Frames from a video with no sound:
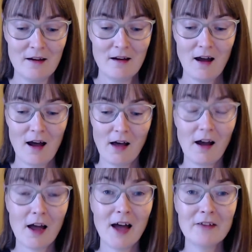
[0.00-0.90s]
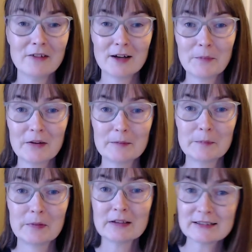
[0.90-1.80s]
I have a couple of
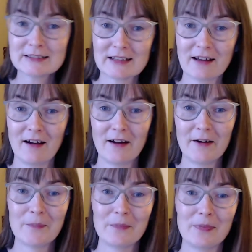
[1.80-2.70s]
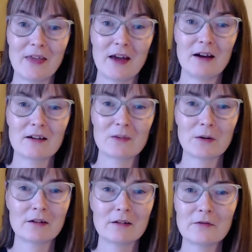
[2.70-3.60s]
books that are sort
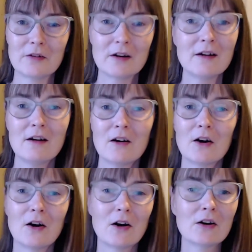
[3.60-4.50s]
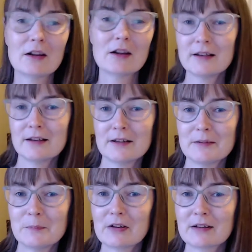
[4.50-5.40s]
of early
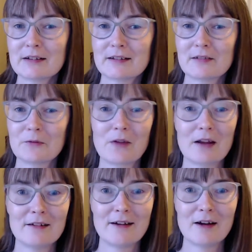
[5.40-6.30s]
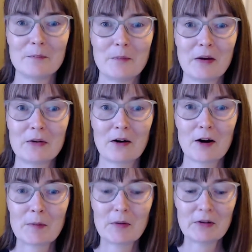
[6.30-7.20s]
books written about
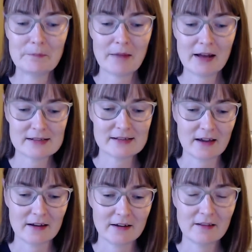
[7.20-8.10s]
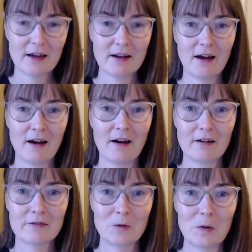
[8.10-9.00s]
herbal medicine that
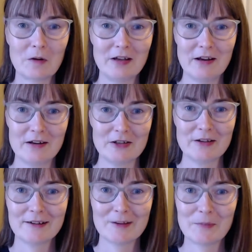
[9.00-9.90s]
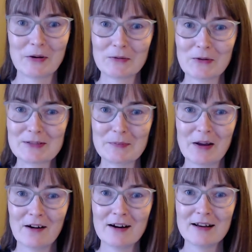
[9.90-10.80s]
have quotations about
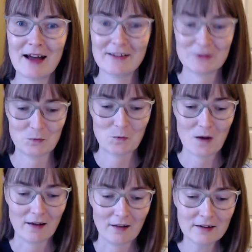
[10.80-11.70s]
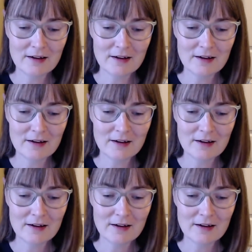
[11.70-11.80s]
rosemary as well.